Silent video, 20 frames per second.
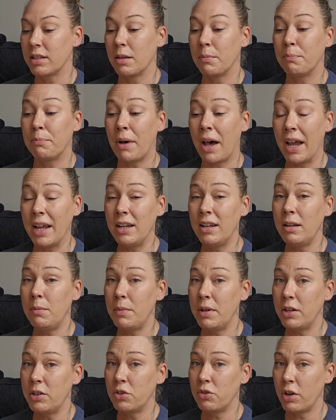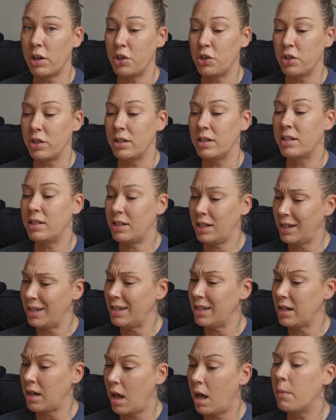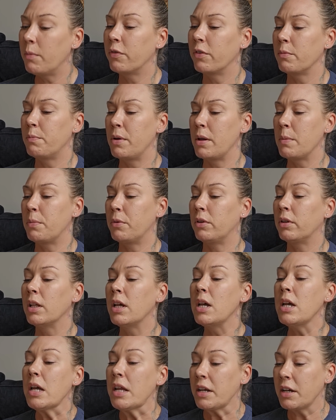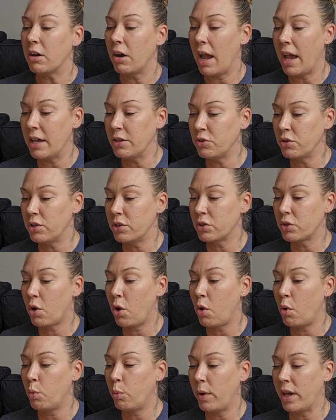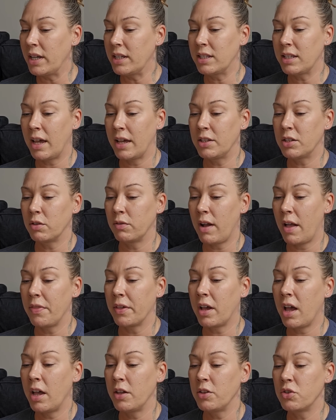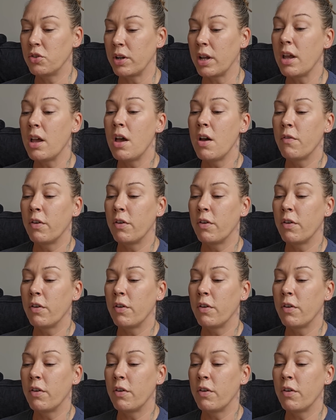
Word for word: The Biden administration is standing up for people near hazardous coal waste sites around the country.